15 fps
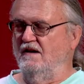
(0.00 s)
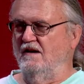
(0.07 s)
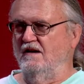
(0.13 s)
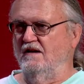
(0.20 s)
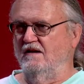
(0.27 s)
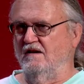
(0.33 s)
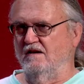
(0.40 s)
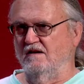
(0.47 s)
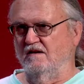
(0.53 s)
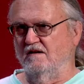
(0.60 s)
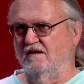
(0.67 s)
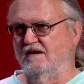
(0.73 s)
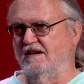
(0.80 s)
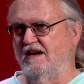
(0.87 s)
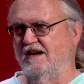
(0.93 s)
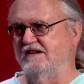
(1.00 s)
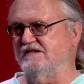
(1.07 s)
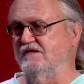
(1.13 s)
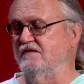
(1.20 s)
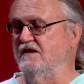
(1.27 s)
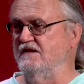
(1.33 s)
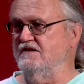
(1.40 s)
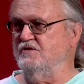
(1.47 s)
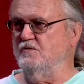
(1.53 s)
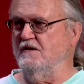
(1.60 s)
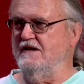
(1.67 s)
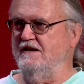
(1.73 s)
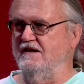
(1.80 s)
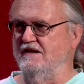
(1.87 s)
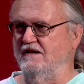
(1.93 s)
in the case of
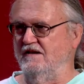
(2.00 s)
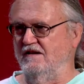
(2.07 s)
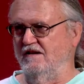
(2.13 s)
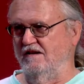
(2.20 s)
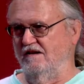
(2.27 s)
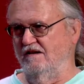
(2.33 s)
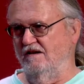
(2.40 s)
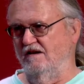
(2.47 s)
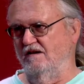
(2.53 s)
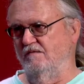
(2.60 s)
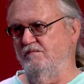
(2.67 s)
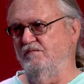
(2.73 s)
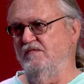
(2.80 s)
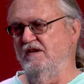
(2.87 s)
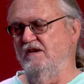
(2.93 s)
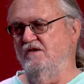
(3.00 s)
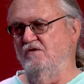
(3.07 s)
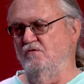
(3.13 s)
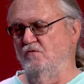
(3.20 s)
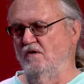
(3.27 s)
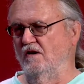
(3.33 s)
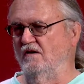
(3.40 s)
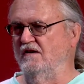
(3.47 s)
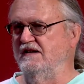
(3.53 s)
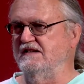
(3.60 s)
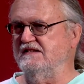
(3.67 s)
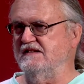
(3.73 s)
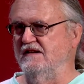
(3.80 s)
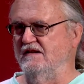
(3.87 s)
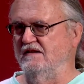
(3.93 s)
Katrina in New
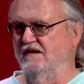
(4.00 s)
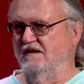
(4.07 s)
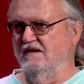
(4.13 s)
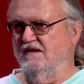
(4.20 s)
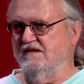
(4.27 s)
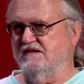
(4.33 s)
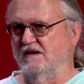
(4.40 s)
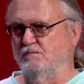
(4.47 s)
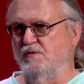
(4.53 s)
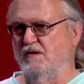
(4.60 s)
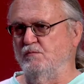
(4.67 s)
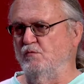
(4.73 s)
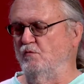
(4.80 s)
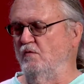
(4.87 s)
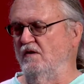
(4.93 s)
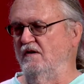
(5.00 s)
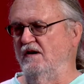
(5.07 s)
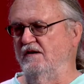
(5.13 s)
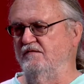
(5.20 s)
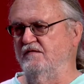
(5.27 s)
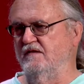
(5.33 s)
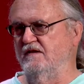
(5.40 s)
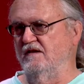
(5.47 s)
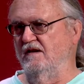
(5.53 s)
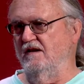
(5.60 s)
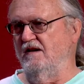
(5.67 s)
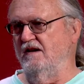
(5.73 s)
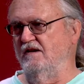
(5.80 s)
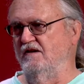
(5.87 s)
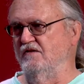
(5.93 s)
Orleans that some people were left
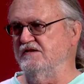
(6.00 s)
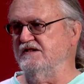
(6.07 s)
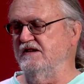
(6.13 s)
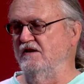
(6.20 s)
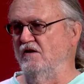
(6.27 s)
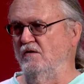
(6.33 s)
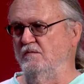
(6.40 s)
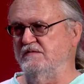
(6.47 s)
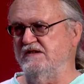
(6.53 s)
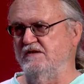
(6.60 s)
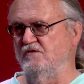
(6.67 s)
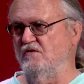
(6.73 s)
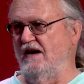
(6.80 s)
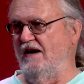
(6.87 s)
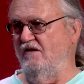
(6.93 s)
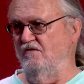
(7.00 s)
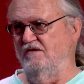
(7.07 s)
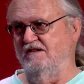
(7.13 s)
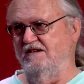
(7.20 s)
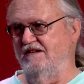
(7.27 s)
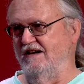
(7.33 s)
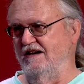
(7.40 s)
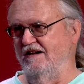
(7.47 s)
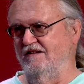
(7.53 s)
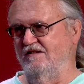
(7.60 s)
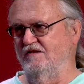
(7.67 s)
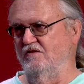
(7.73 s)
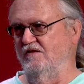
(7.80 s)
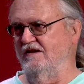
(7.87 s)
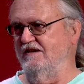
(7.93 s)
in nursing homes and drowned to
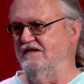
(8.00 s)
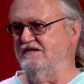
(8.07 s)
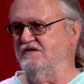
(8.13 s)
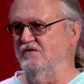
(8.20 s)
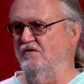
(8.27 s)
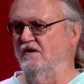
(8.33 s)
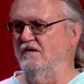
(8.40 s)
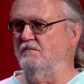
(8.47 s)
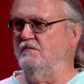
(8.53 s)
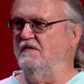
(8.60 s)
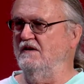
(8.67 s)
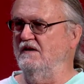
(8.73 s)
death during the storm.